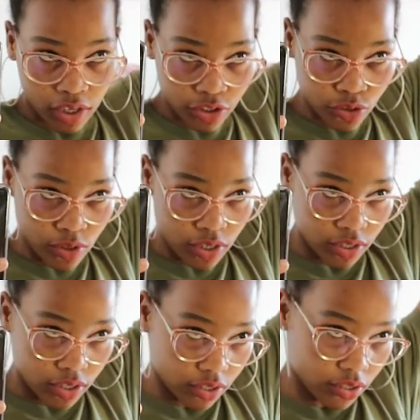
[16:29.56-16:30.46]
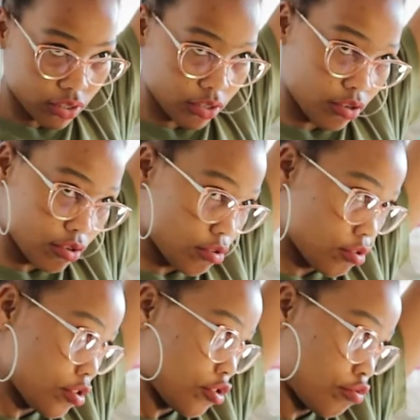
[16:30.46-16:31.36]
actually this you know,
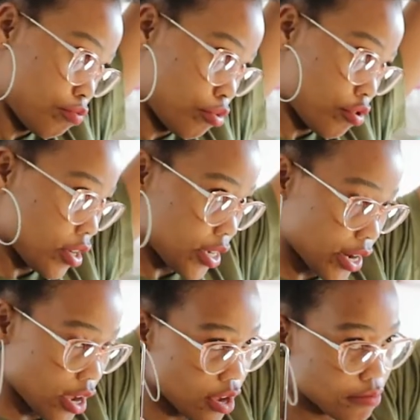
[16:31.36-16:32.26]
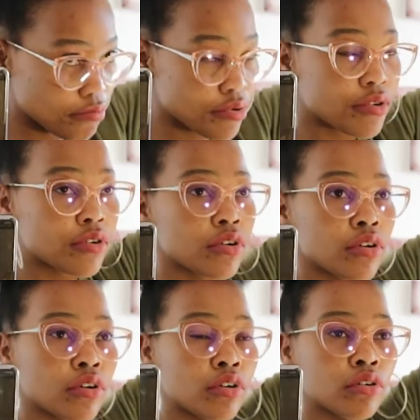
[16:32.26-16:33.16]
I need to pull it up
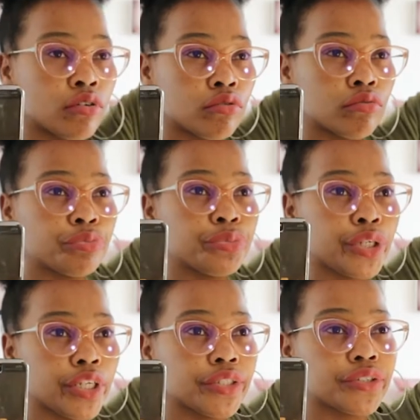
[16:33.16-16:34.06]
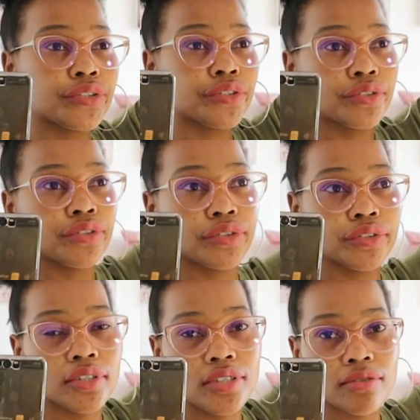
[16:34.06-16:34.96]
pull it
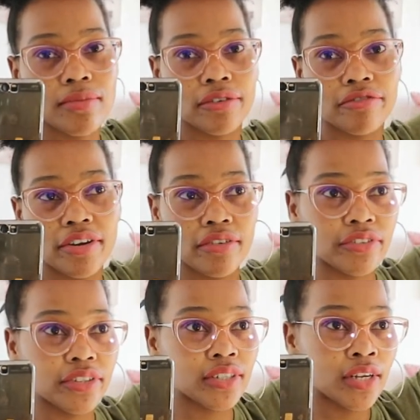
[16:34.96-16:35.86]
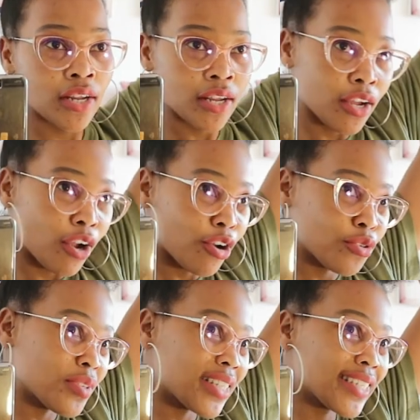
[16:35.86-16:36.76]
this is my favorite
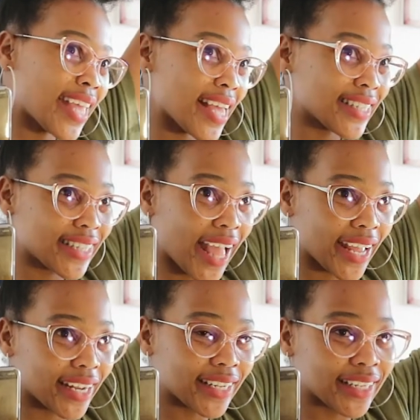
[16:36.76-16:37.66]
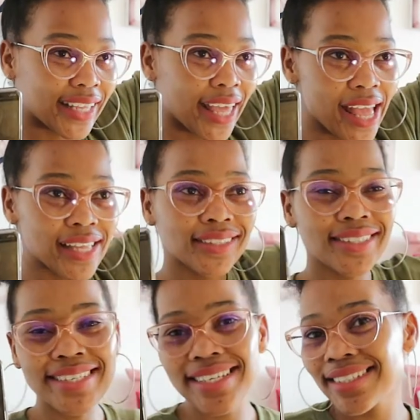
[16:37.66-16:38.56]
because with this hairstyle yeah,
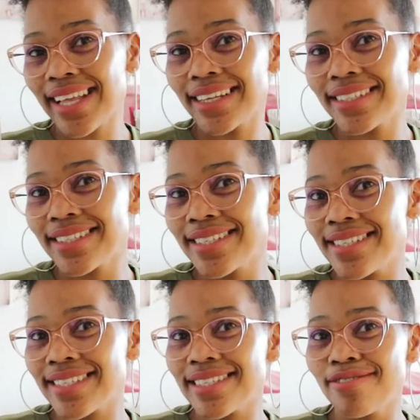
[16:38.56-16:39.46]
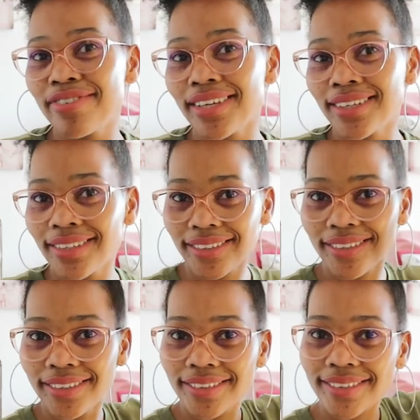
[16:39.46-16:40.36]
this hairstyle is deceiving
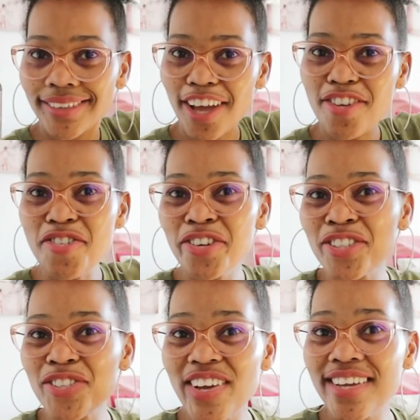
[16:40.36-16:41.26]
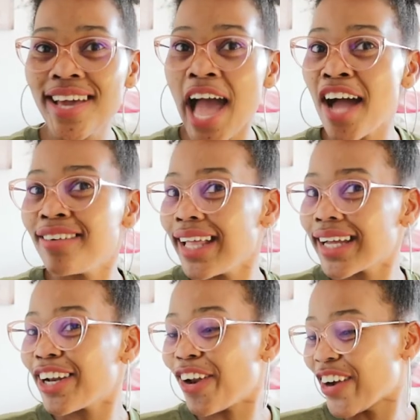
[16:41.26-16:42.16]
you swear you have
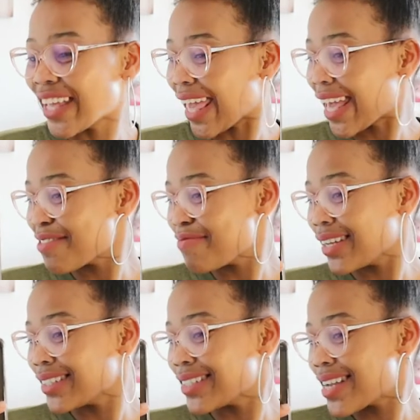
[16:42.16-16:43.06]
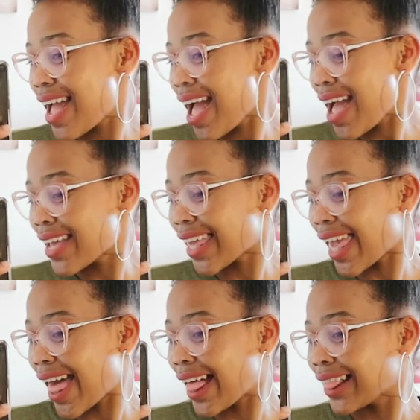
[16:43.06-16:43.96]
like long hair but nah
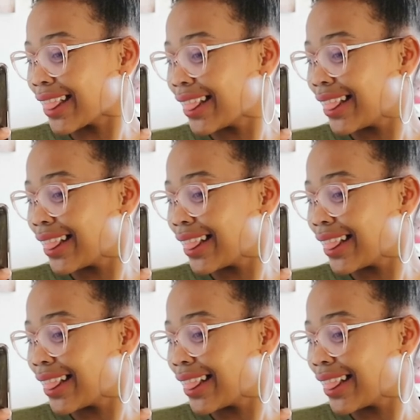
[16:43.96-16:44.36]
girl